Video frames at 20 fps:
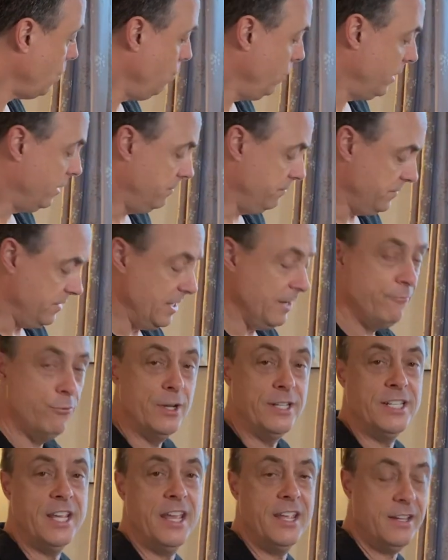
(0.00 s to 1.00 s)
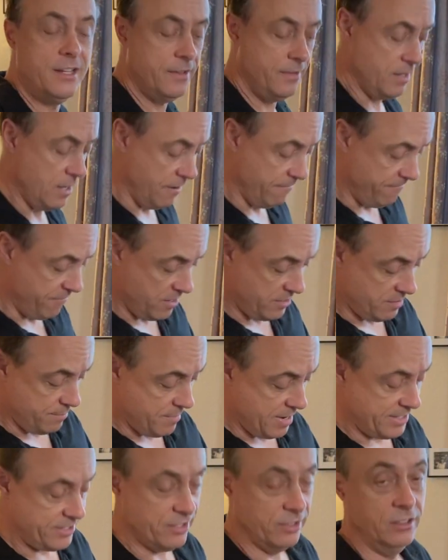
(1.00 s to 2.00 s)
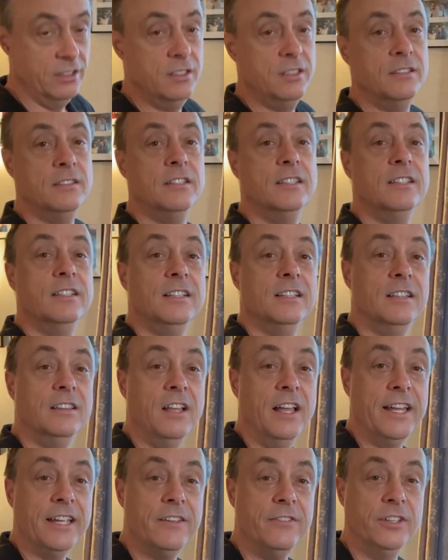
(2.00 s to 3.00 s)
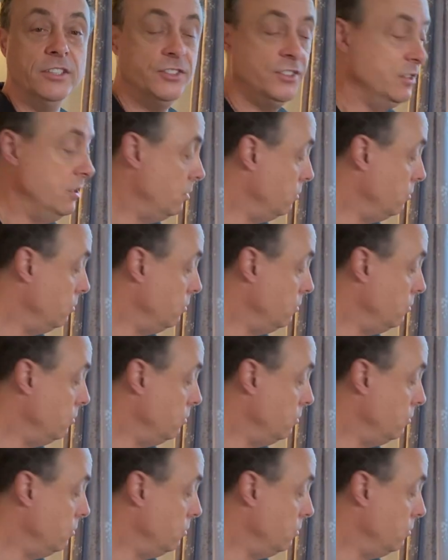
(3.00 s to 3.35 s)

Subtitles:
Well, if we take a fundamental like this